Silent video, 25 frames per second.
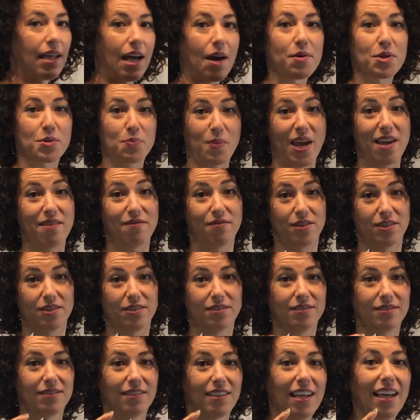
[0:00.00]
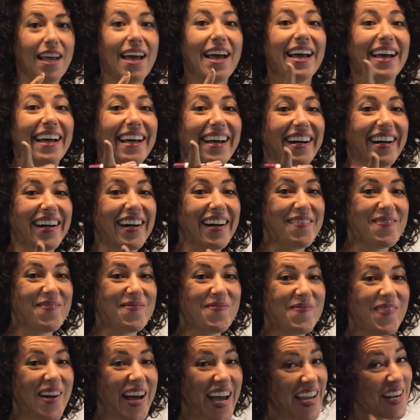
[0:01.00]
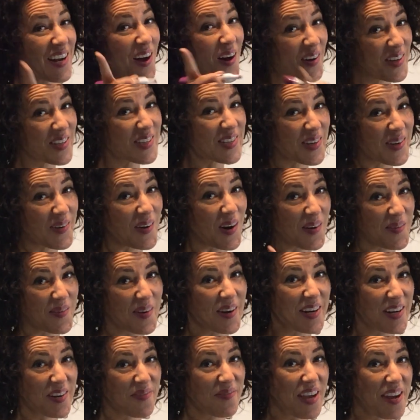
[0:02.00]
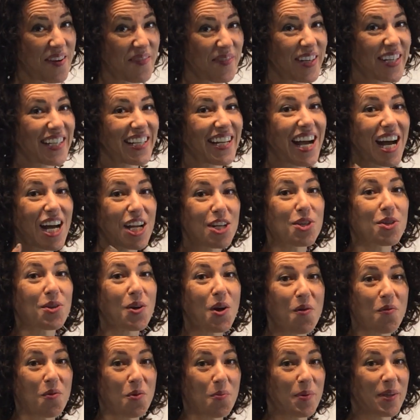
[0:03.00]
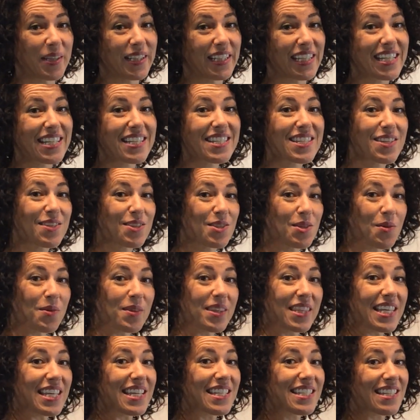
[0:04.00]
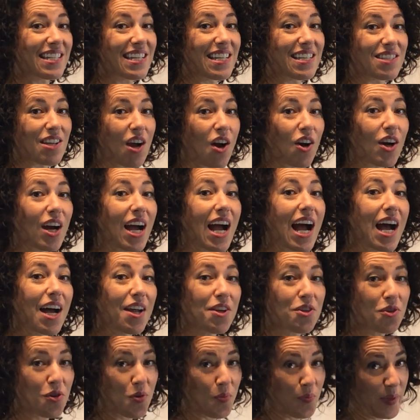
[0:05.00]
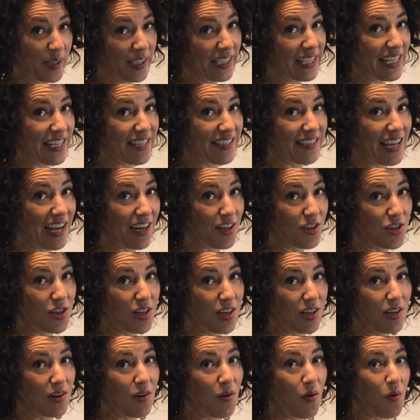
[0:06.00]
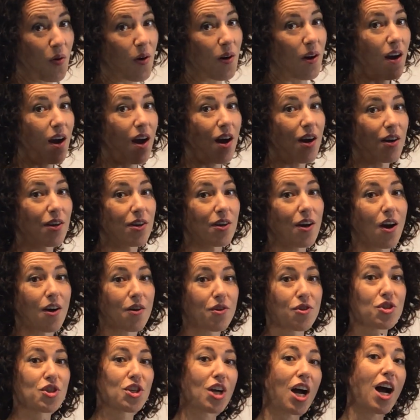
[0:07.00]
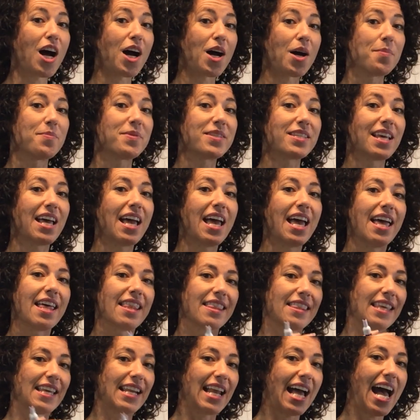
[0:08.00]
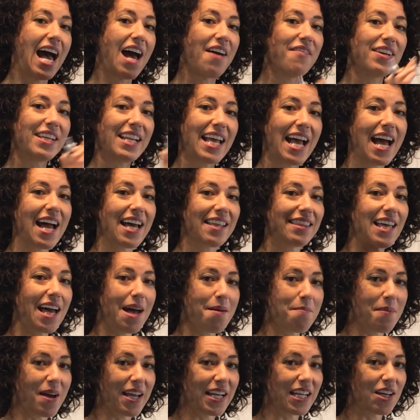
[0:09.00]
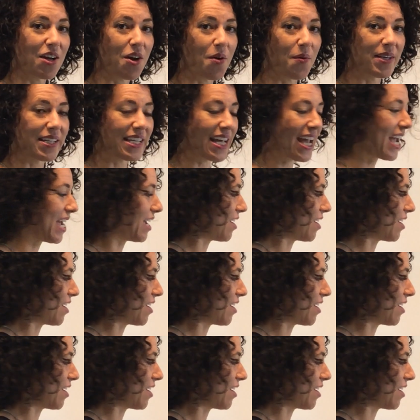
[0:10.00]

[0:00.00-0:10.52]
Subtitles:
That was painful. And also our very favorite under-over billings. So this is our under-billing section, or our jobs that haven't had that money go into